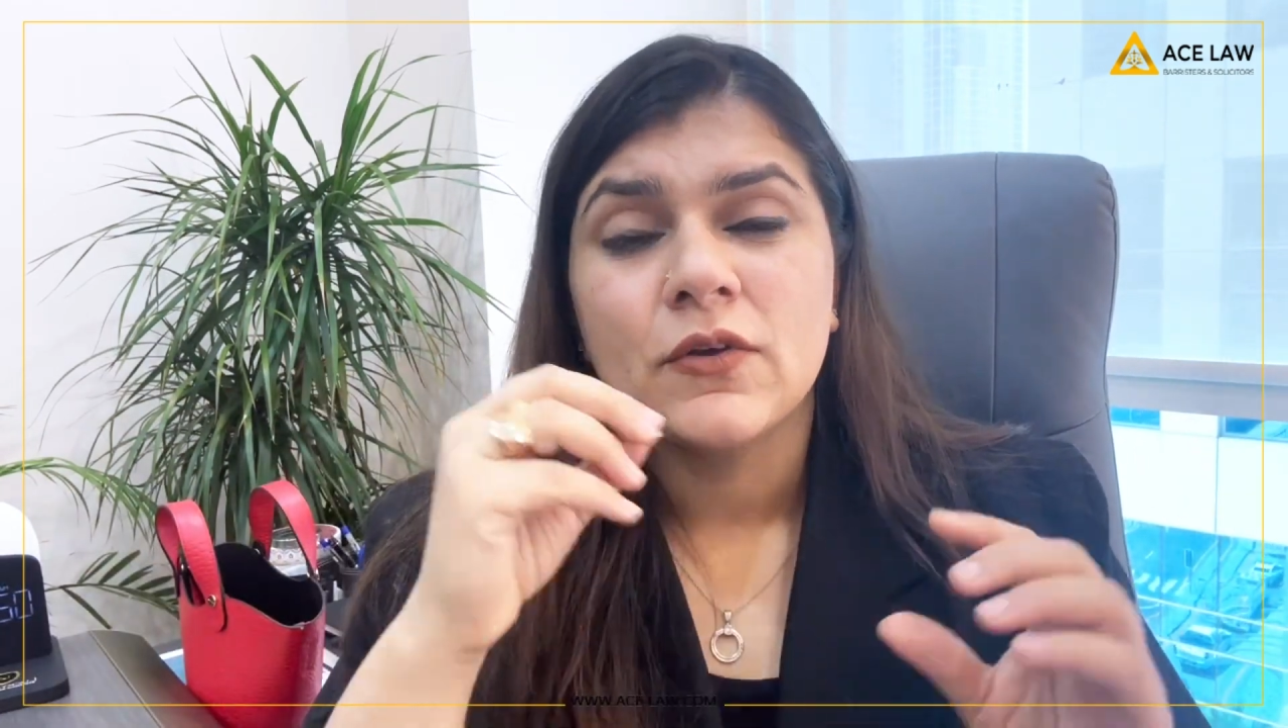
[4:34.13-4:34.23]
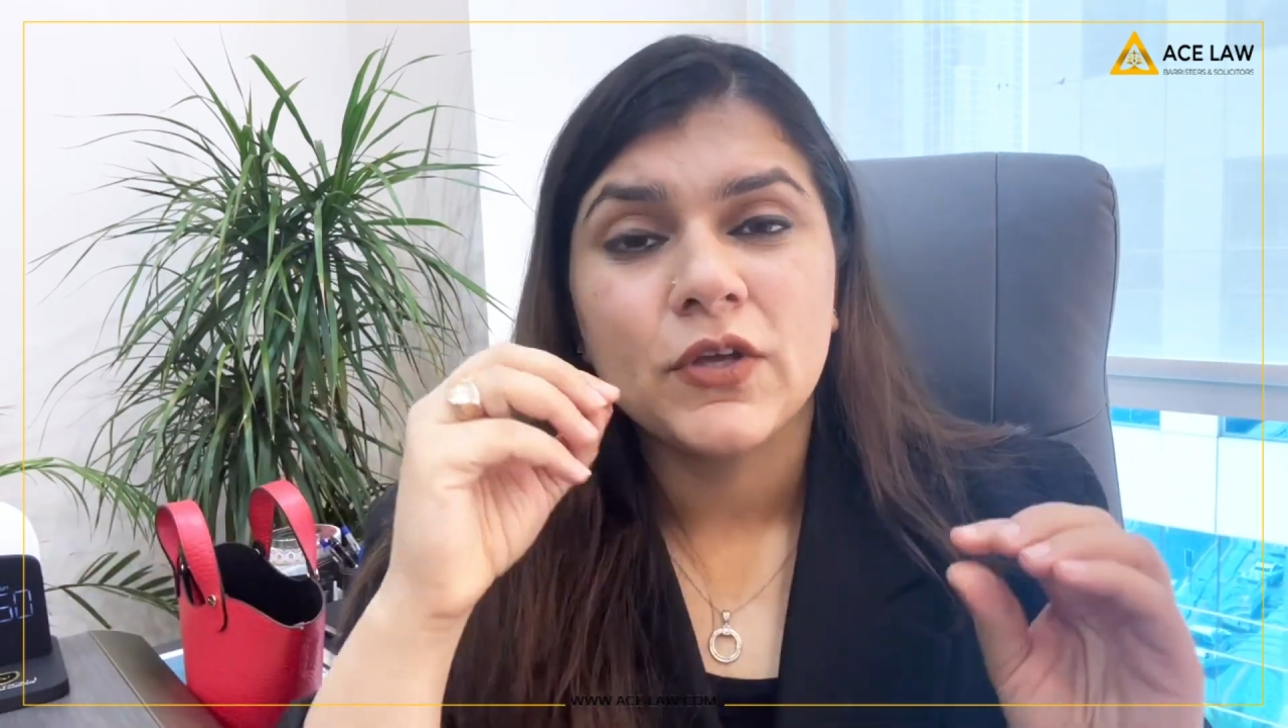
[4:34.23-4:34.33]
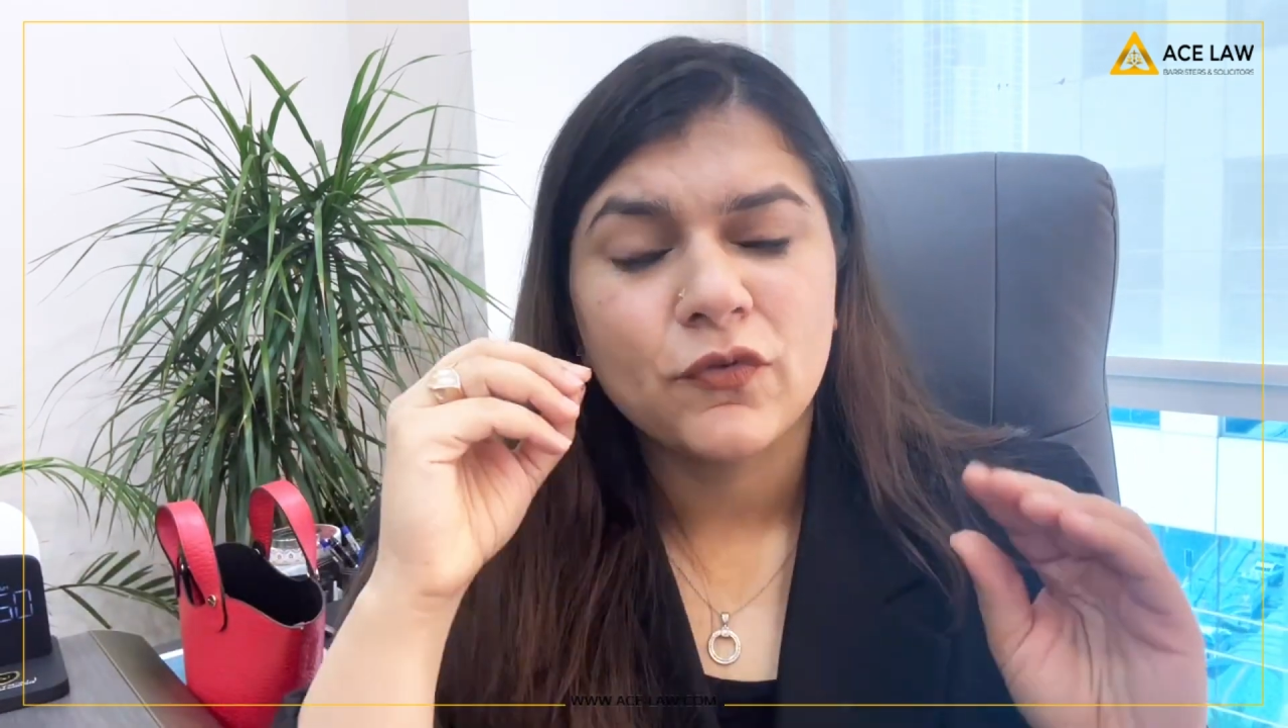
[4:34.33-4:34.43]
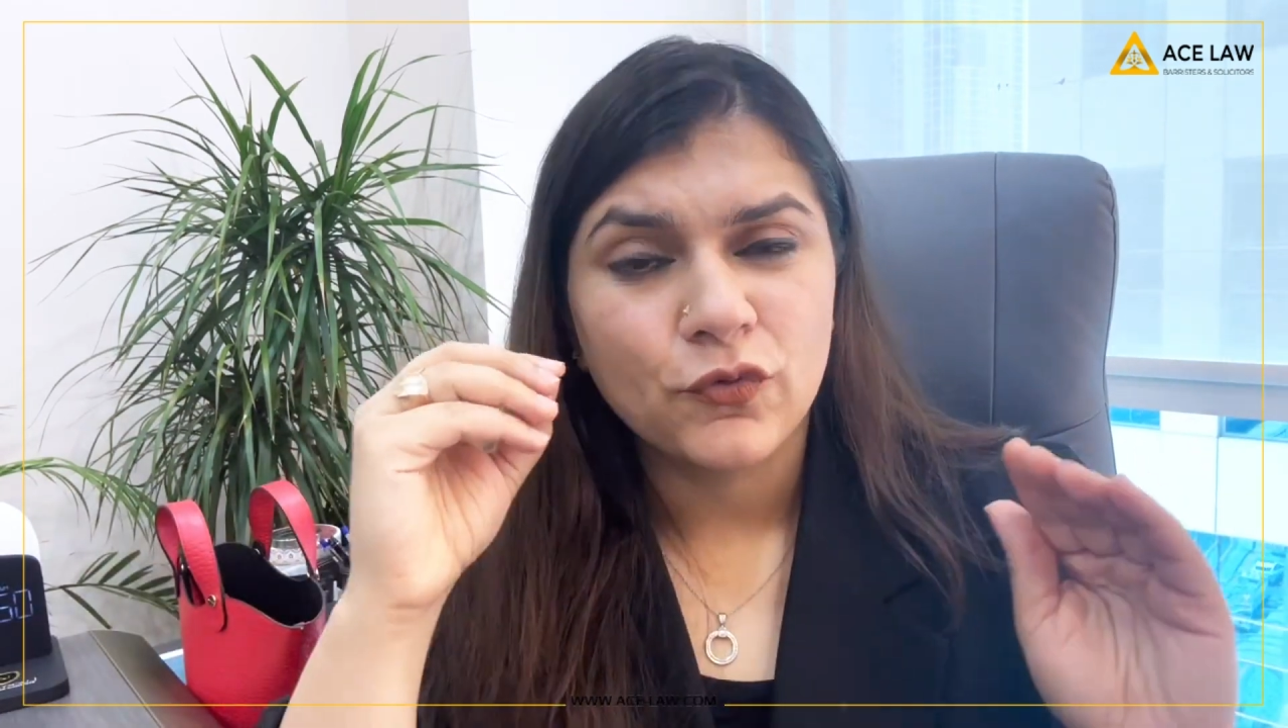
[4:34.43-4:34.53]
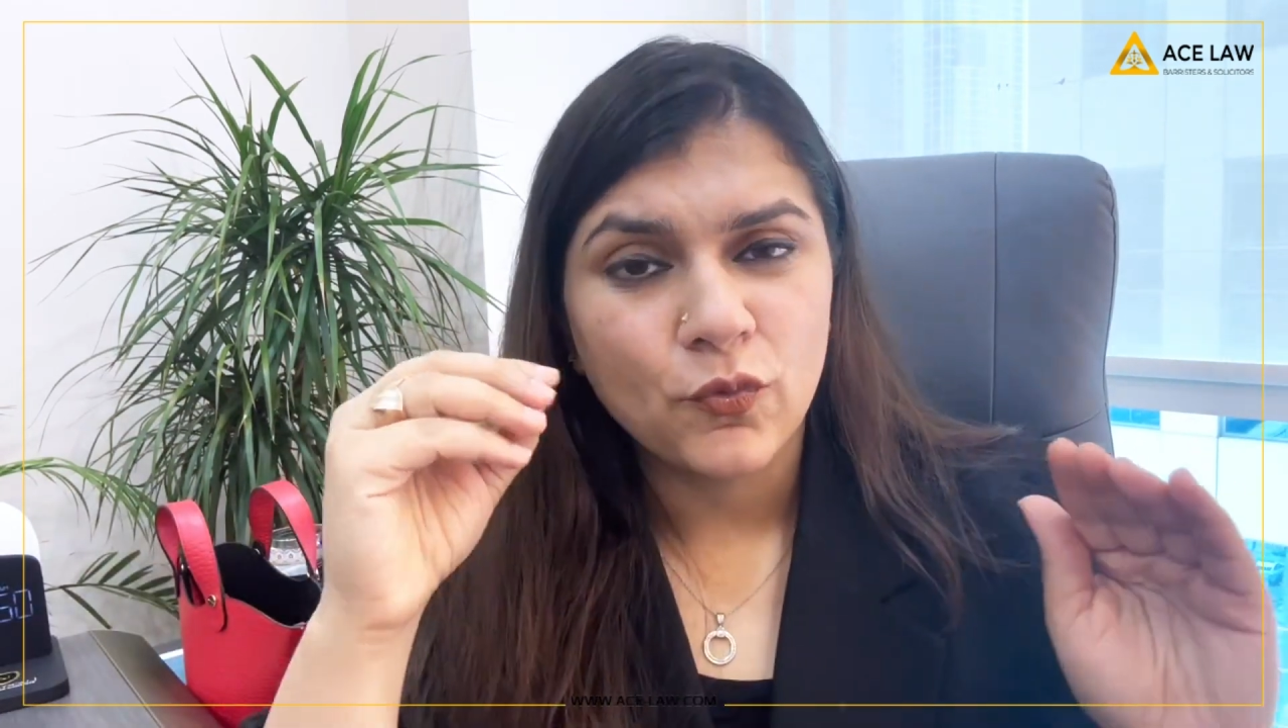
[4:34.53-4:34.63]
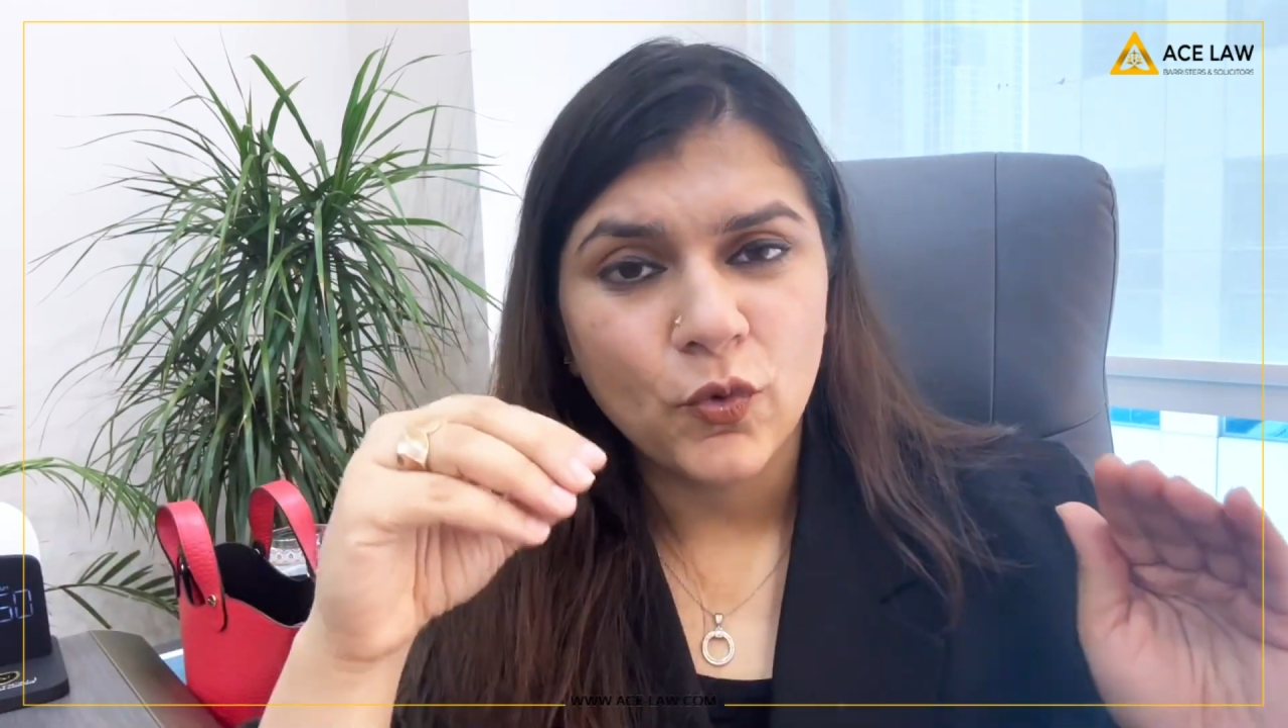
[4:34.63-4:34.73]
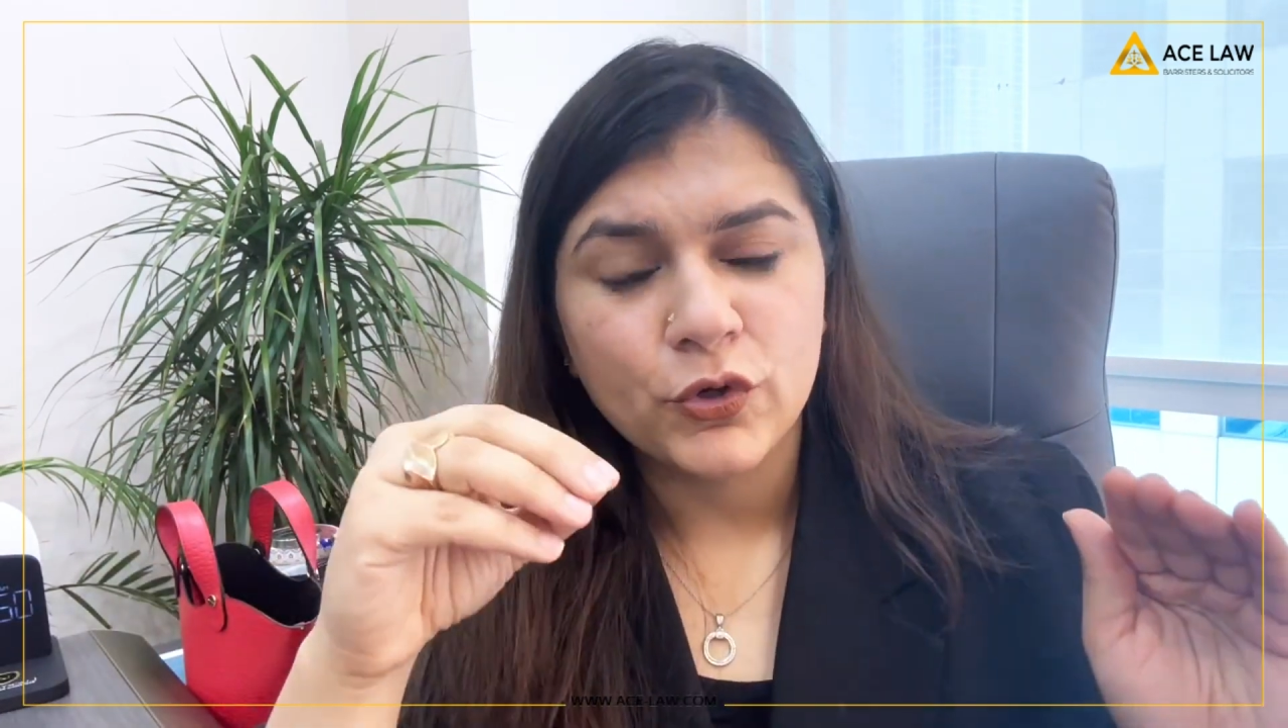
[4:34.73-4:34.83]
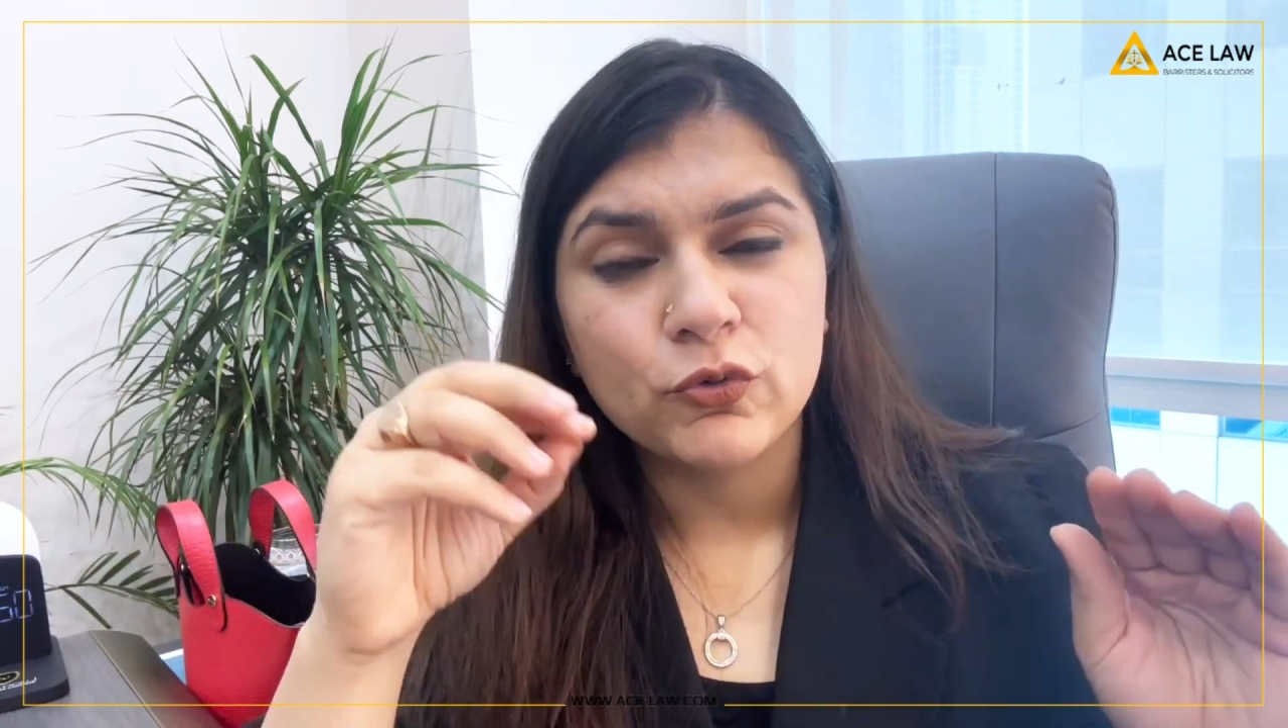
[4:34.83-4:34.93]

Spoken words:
If you want